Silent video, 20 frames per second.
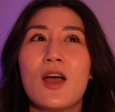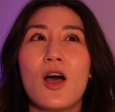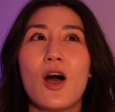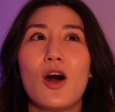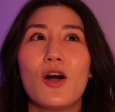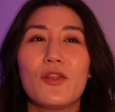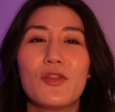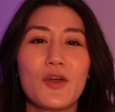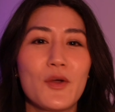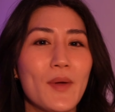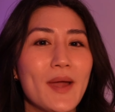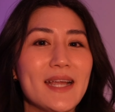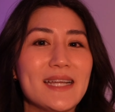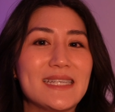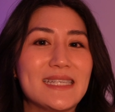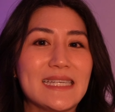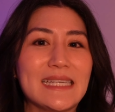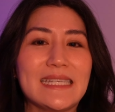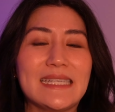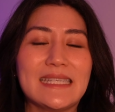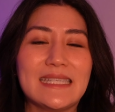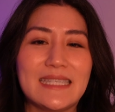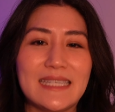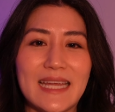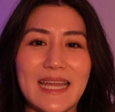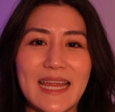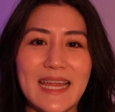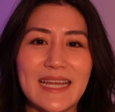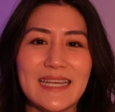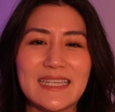although I did
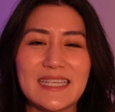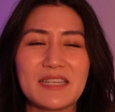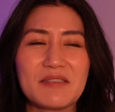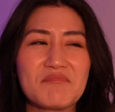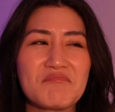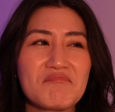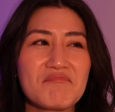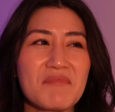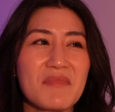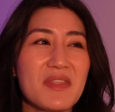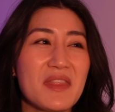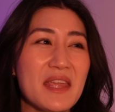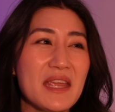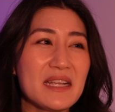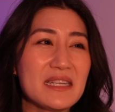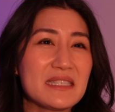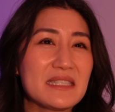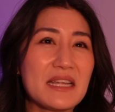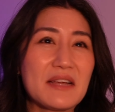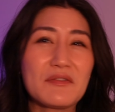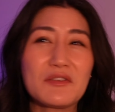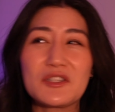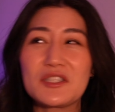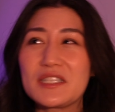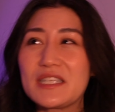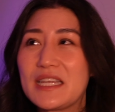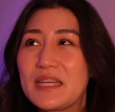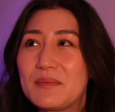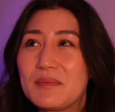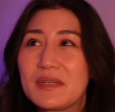date, things never
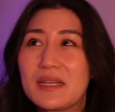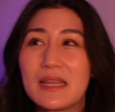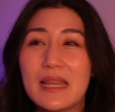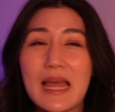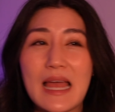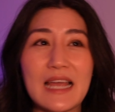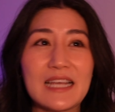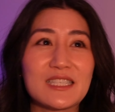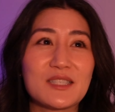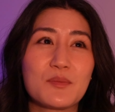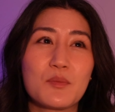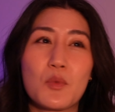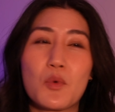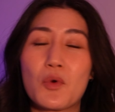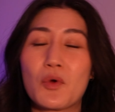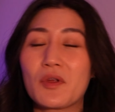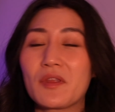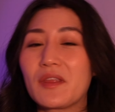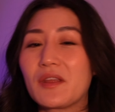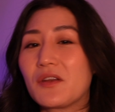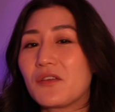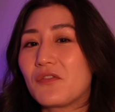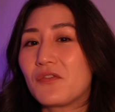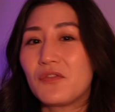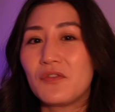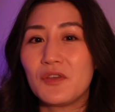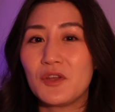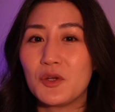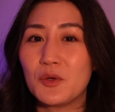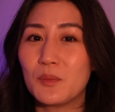seemed to last more than a
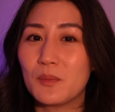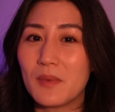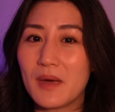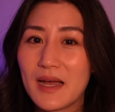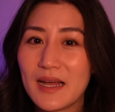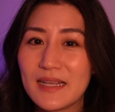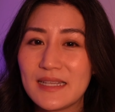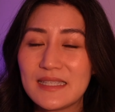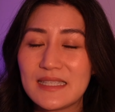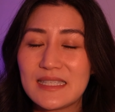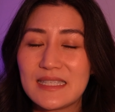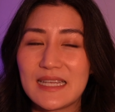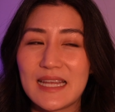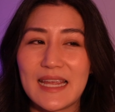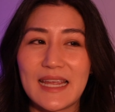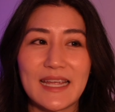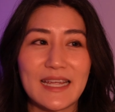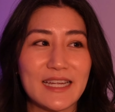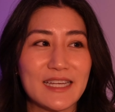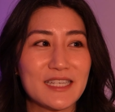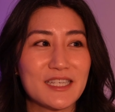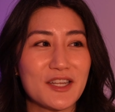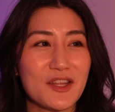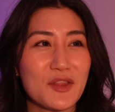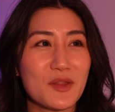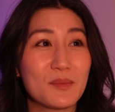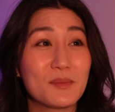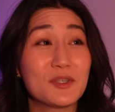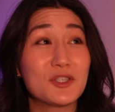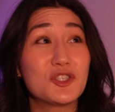few months, and
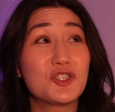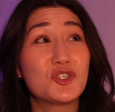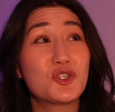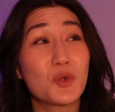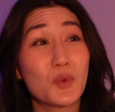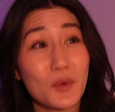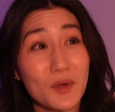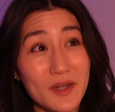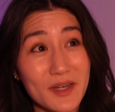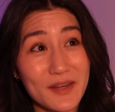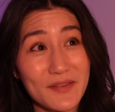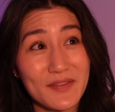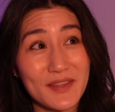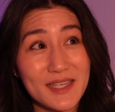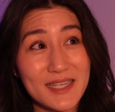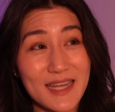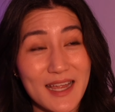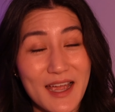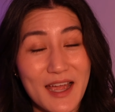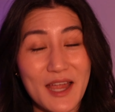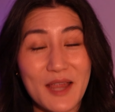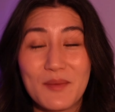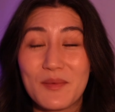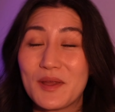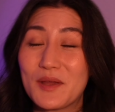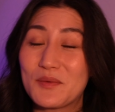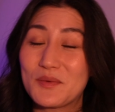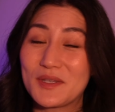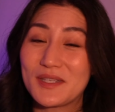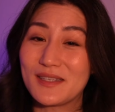the majority of the time,
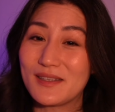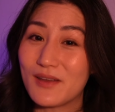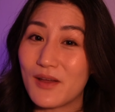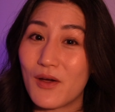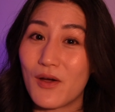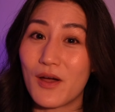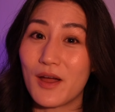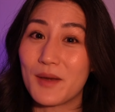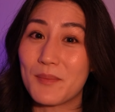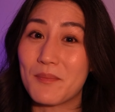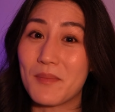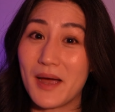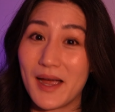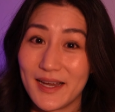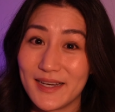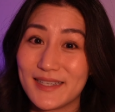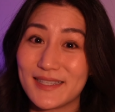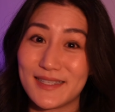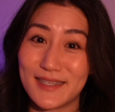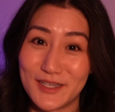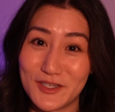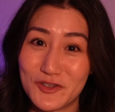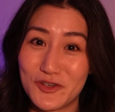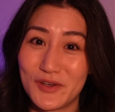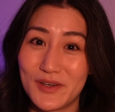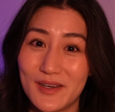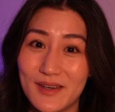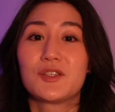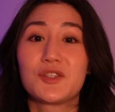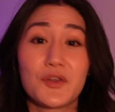it was not my
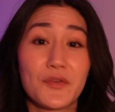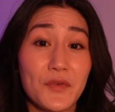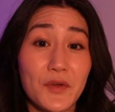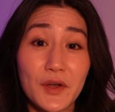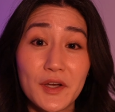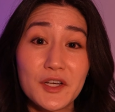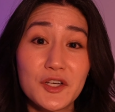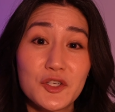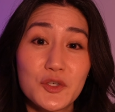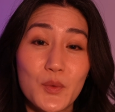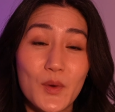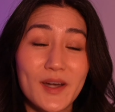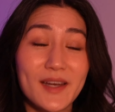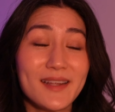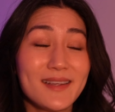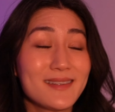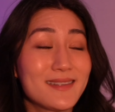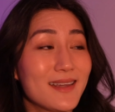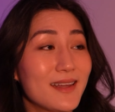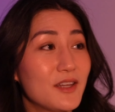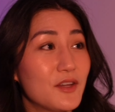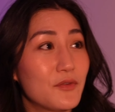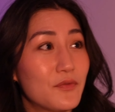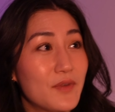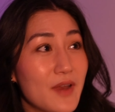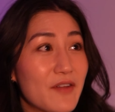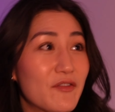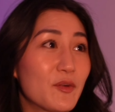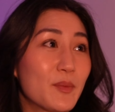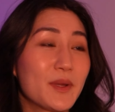decision. So if you're in your 20s and you've
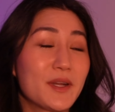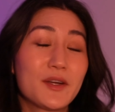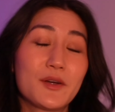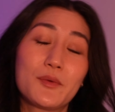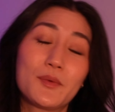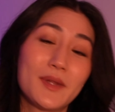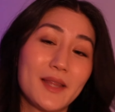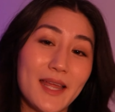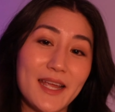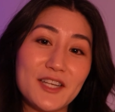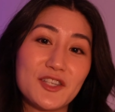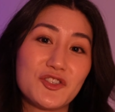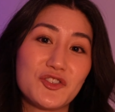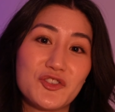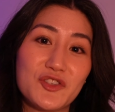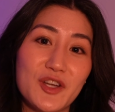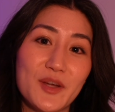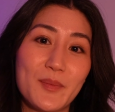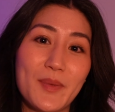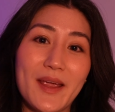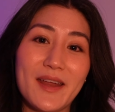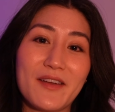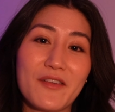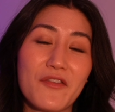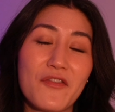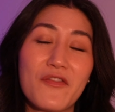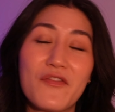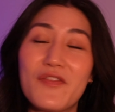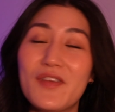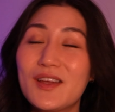never been in a relationship and it
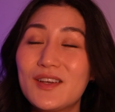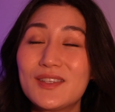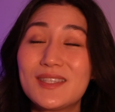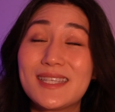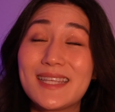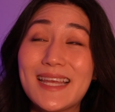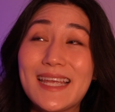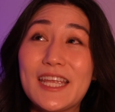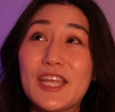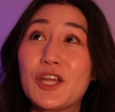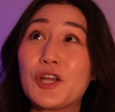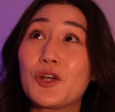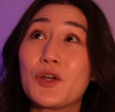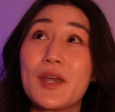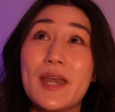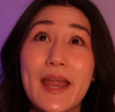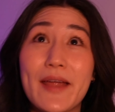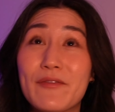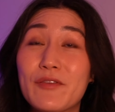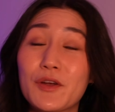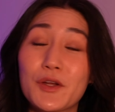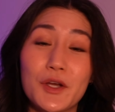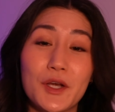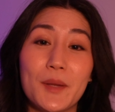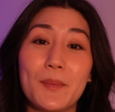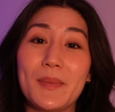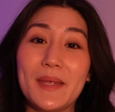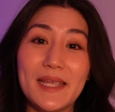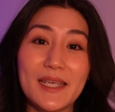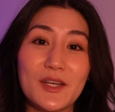feels like you're never gonna
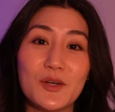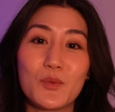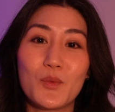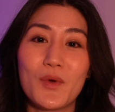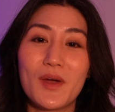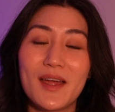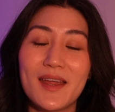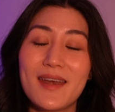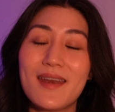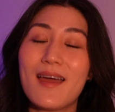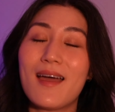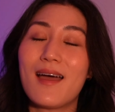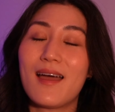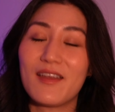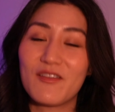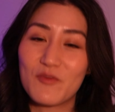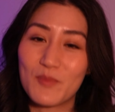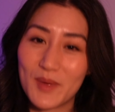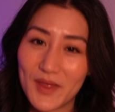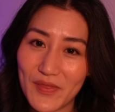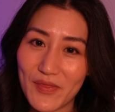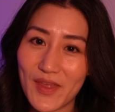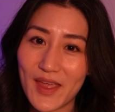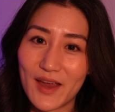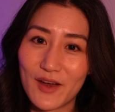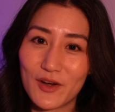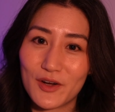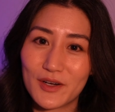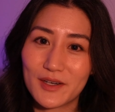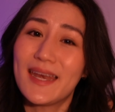be in one, I've been
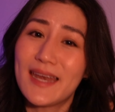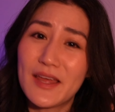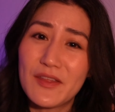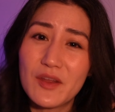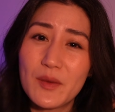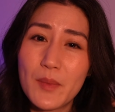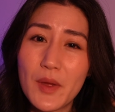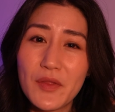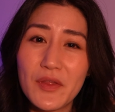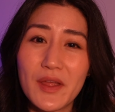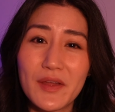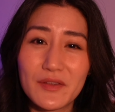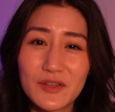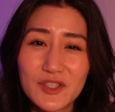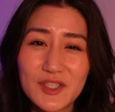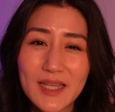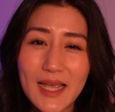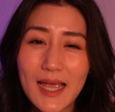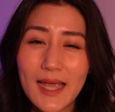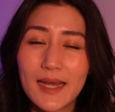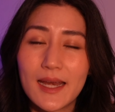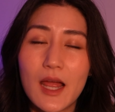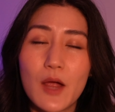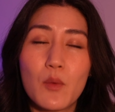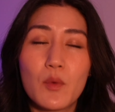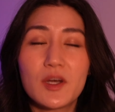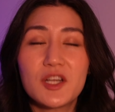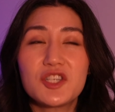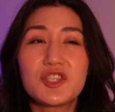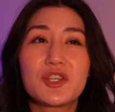there. And now that I'm on the other side, I
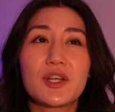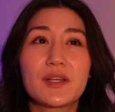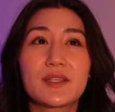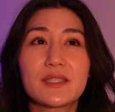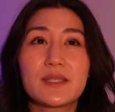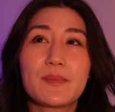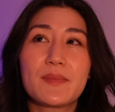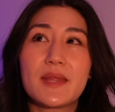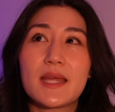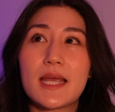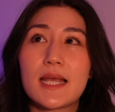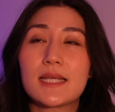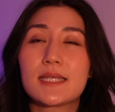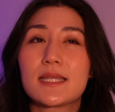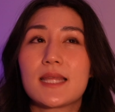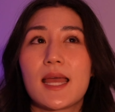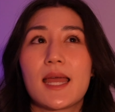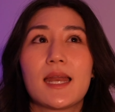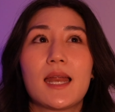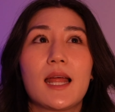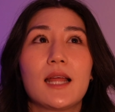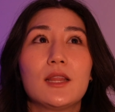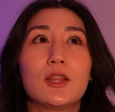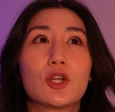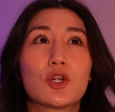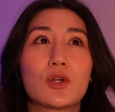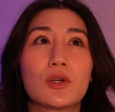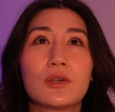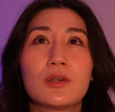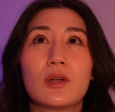wanna share some things that I
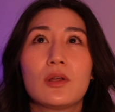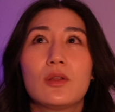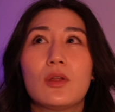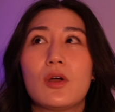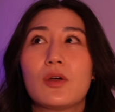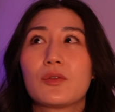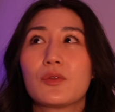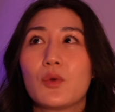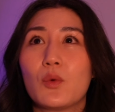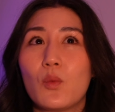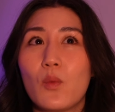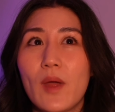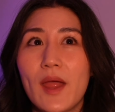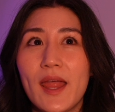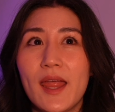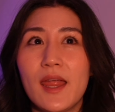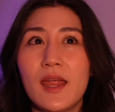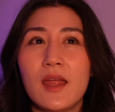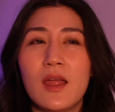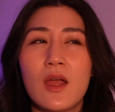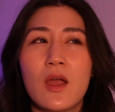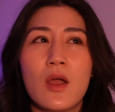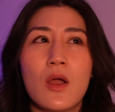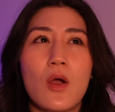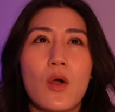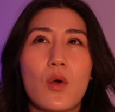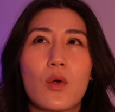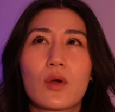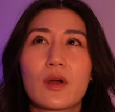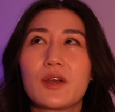learned along the way,
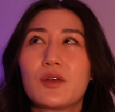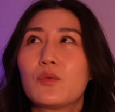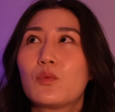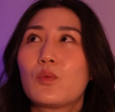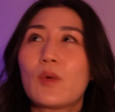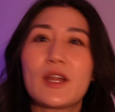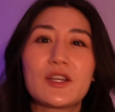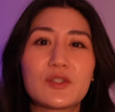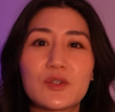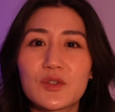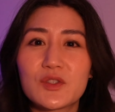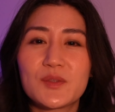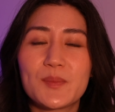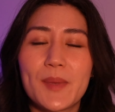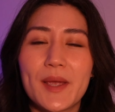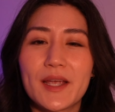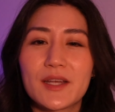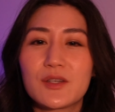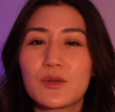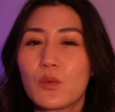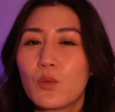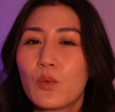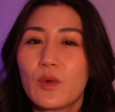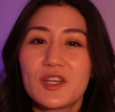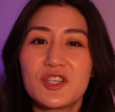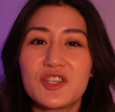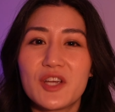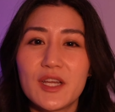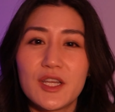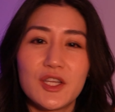or in retrospect,
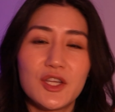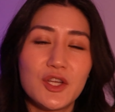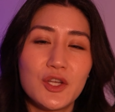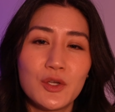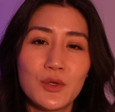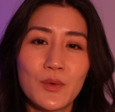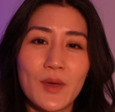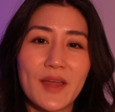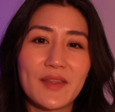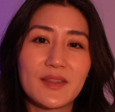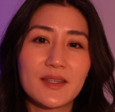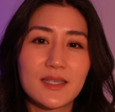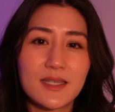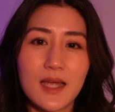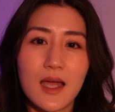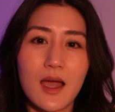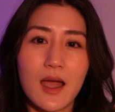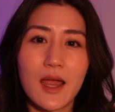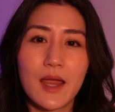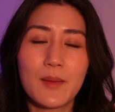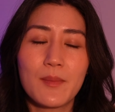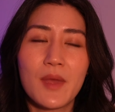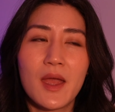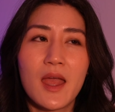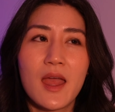wish I knew at the time